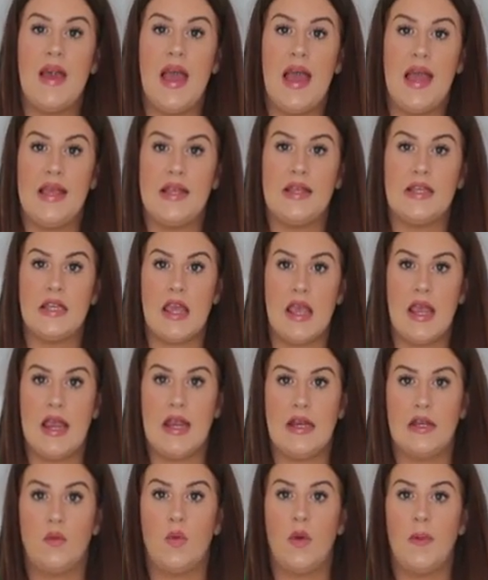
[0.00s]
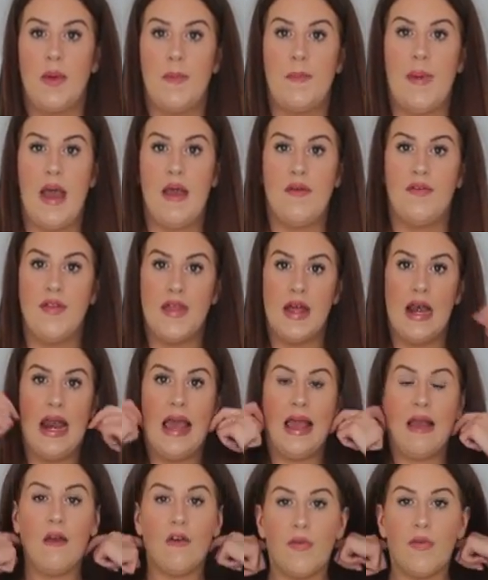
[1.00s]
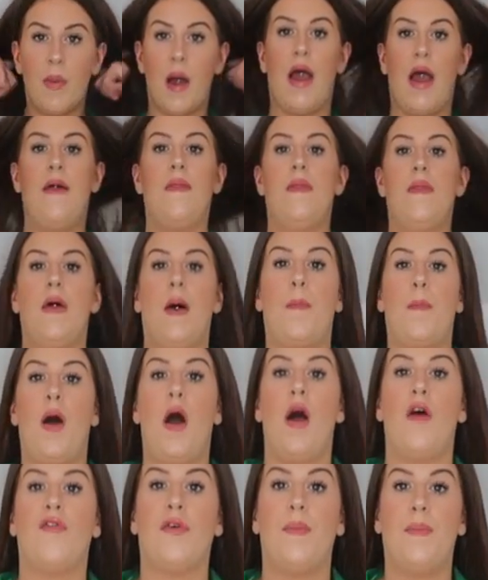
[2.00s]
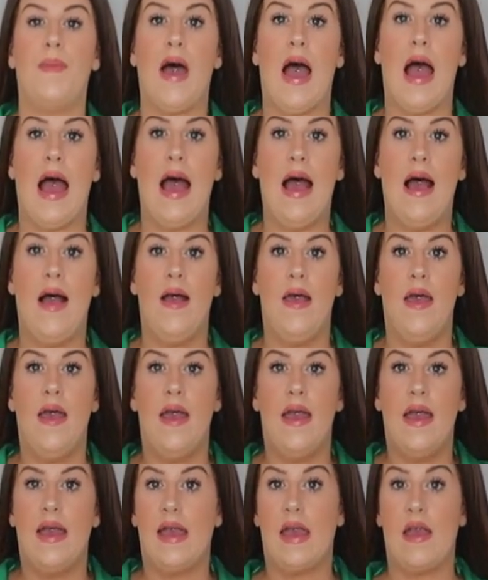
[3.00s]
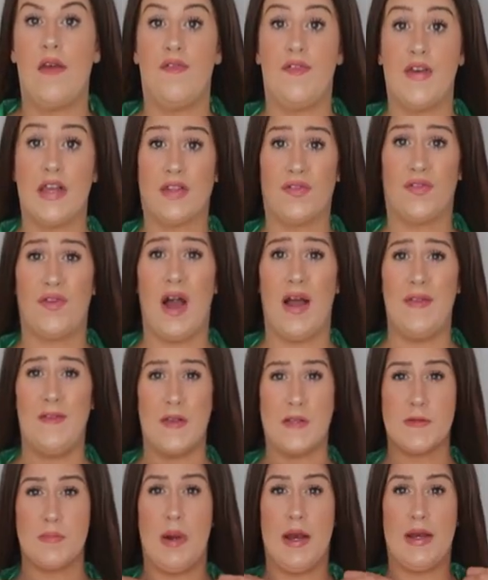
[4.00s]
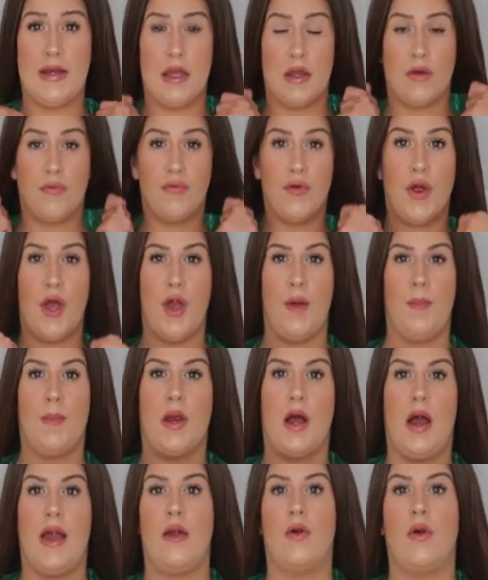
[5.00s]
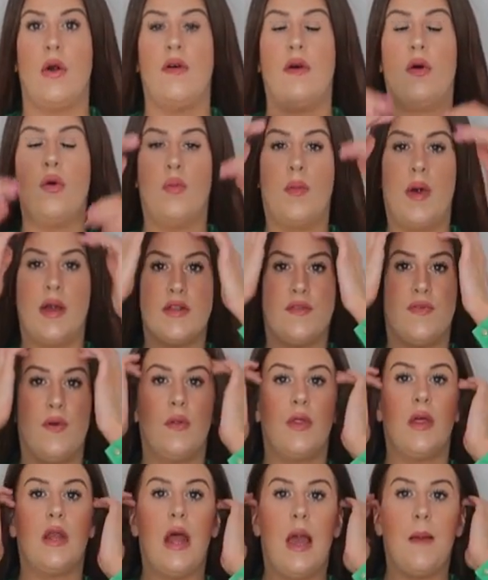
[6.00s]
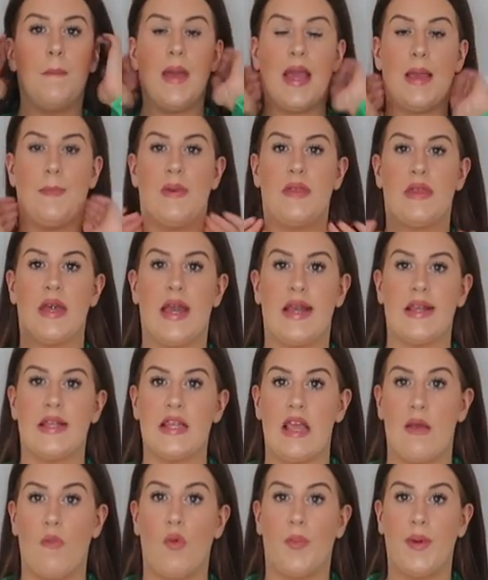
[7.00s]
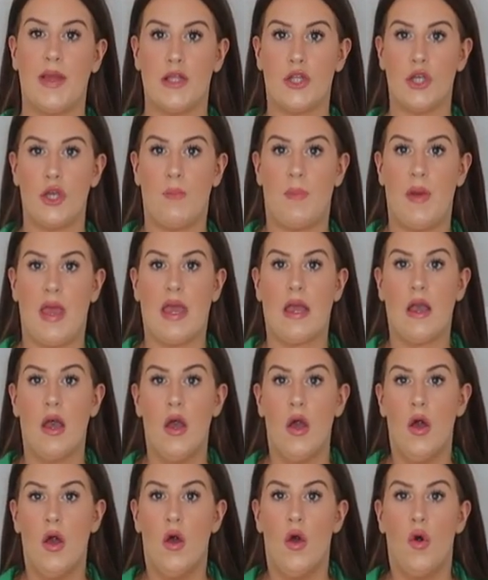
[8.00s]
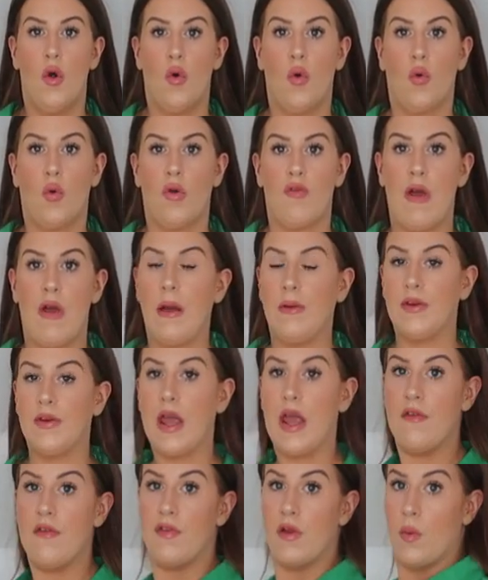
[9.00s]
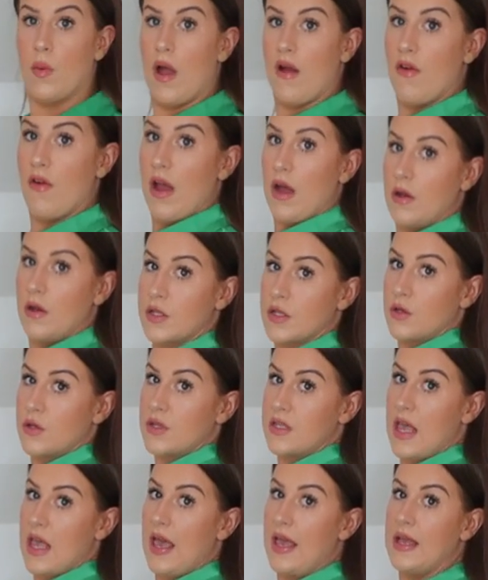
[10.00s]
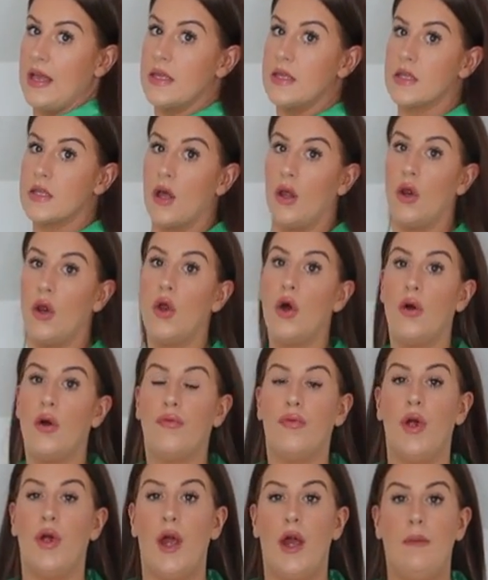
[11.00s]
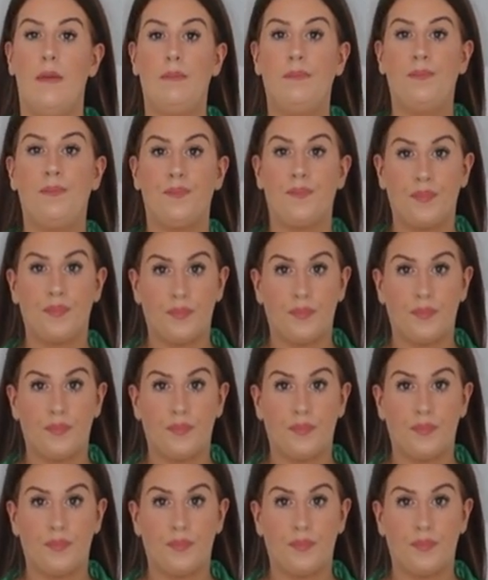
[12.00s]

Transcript: the 18 would be better for the length, but apart from that, it fits fine. There's plenty of room, and I almost feel that like maybe the 18 will be too big all around everywhere else, because there is a lot of room.